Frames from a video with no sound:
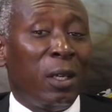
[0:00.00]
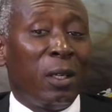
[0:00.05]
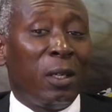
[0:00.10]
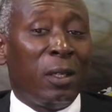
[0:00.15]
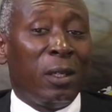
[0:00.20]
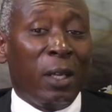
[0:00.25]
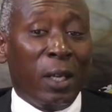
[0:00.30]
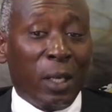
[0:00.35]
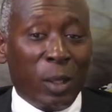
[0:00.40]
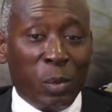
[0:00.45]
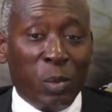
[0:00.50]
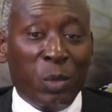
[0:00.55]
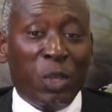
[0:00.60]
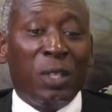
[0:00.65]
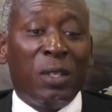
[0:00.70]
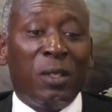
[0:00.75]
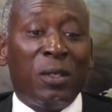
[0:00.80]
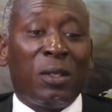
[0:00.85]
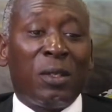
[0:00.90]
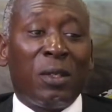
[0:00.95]
that
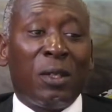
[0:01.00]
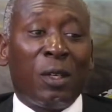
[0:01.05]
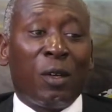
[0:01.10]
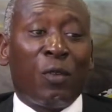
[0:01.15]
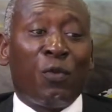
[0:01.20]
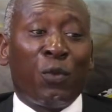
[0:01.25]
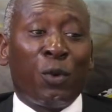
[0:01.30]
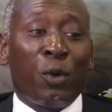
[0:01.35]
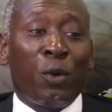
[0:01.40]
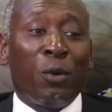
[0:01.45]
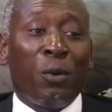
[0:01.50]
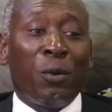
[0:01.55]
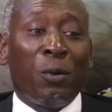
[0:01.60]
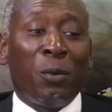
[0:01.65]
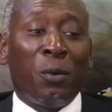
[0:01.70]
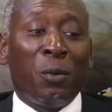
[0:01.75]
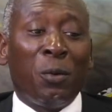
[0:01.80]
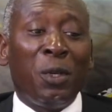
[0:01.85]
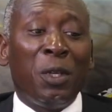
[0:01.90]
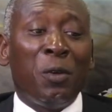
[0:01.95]
means, therefore,
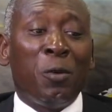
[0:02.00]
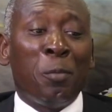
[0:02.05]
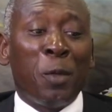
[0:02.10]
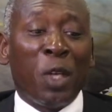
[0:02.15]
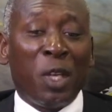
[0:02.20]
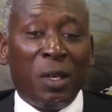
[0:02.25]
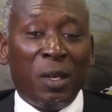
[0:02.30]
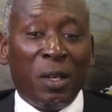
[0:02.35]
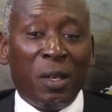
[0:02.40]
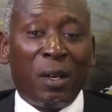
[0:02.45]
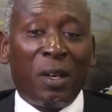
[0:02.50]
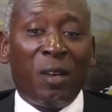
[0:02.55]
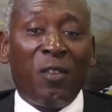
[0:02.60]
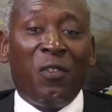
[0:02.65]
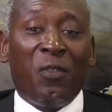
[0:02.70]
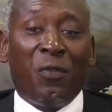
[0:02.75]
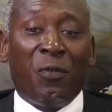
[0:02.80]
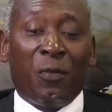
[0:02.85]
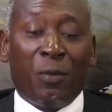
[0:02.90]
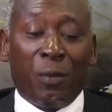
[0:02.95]
we may
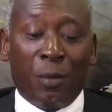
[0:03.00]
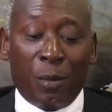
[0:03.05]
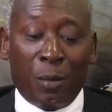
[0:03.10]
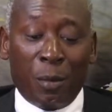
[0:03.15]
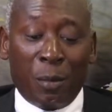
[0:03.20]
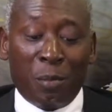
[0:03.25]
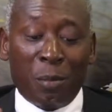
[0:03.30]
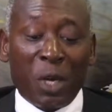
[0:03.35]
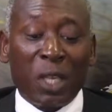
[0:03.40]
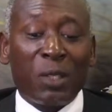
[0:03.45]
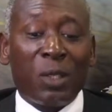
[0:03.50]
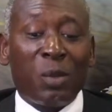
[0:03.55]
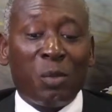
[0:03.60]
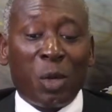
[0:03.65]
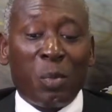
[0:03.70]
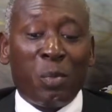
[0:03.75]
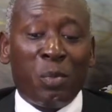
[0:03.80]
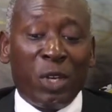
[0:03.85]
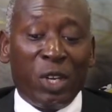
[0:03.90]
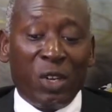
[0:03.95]
derive
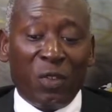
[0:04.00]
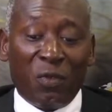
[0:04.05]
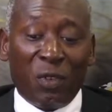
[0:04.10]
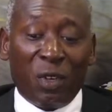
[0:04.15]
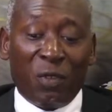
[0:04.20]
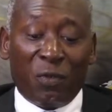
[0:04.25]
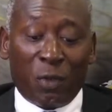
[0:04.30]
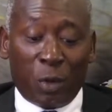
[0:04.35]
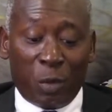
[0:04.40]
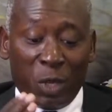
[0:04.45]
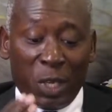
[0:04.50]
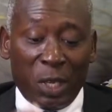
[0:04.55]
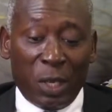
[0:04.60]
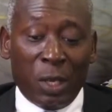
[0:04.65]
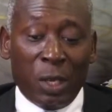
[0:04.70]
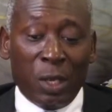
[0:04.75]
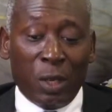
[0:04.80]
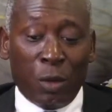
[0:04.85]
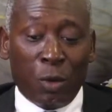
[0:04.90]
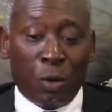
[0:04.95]
maximum benefit from the
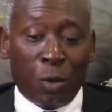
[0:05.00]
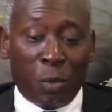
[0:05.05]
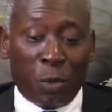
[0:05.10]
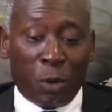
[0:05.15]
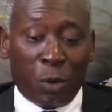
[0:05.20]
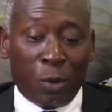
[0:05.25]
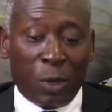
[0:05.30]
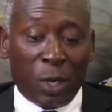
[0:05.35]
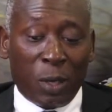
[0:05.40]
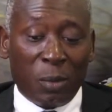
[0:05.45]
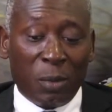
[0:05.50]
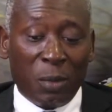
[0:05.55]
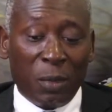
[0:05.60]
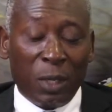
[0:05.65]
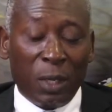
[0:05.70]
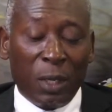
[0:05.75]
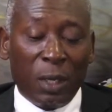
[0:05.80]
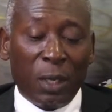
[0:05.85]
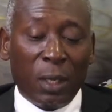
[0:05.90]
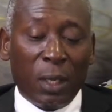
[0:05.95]
AEO program.
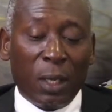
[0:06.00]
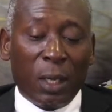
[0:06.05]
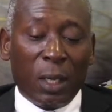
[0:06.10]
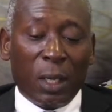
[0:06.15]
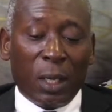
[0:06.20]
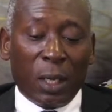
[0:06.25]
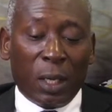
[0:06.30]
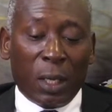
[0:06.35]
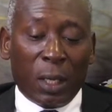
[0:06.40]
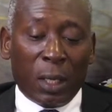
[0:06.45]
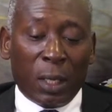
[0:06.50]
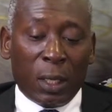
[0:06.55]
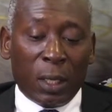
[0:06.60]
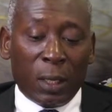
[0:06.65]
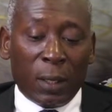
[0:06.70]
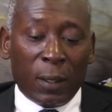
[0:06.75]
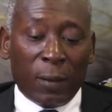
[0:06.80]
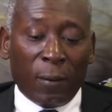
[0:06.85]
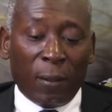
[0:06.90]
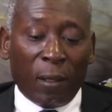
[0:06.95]

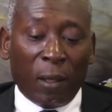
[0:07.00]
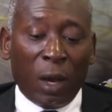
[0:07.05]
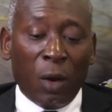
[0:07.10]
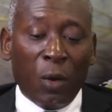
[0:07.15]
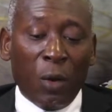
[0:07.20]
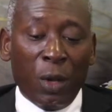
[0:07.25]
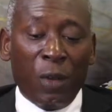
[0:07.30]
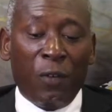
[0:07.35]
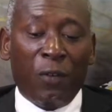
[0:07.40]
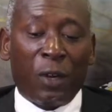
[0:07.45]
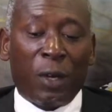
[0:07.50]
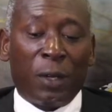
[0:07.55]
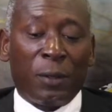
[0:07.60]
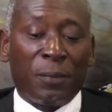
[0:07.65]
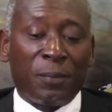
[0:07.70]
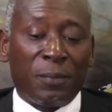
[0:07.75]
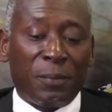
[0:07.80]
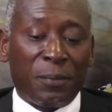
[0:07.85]
However,